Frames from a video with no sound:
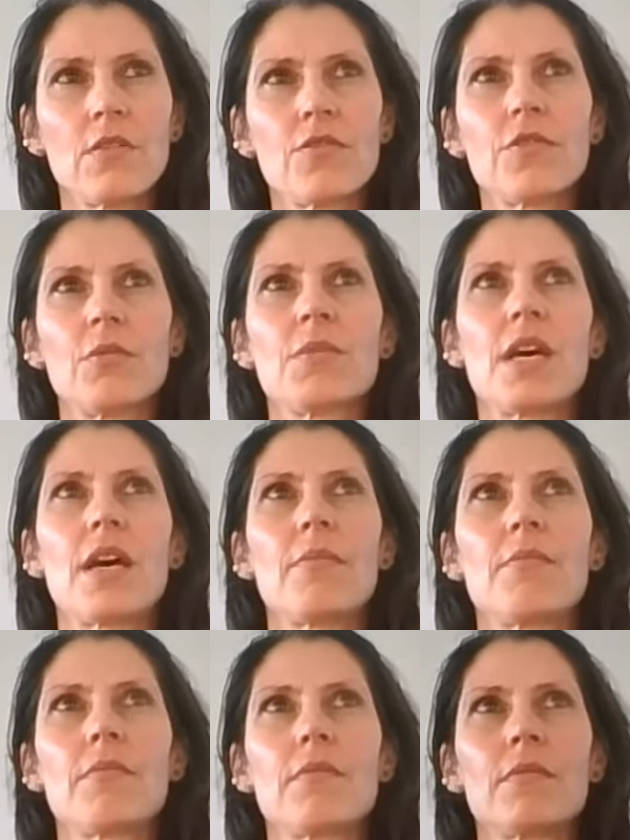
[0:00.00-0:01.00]
from
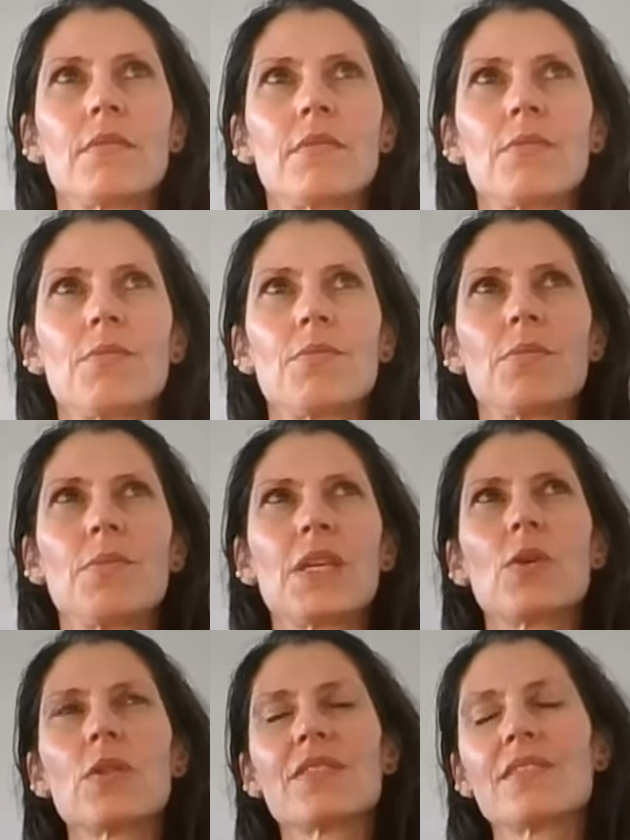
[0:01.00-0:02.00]
them,
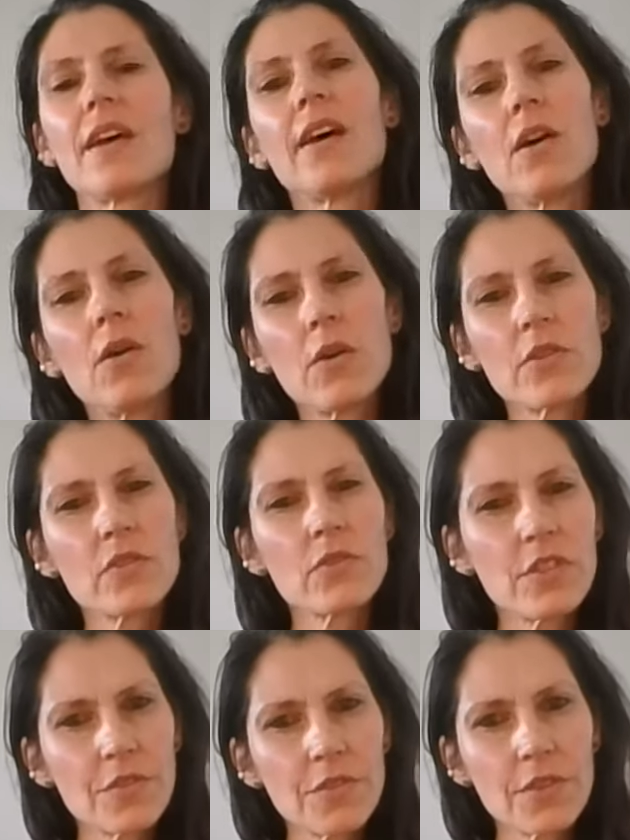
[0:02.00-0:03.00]
because they are
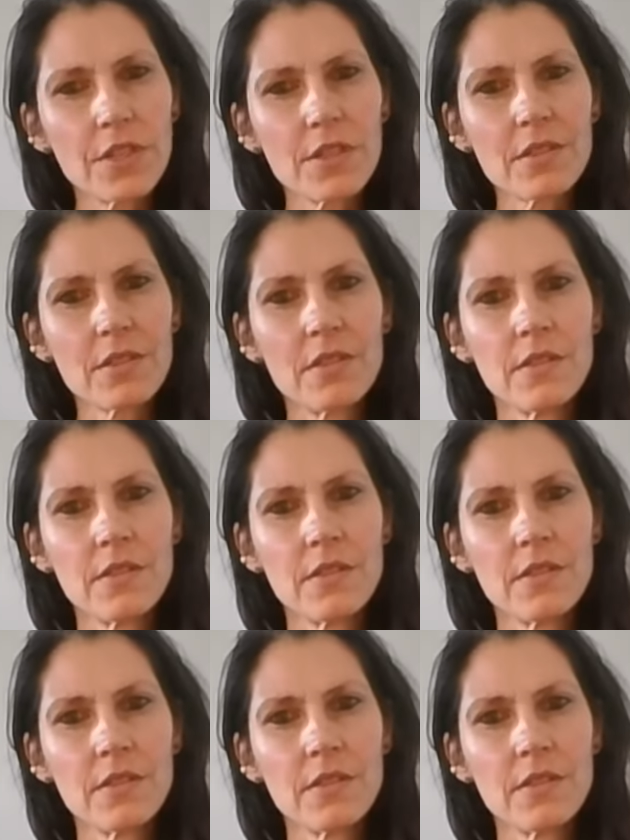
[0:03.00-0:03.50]
also different.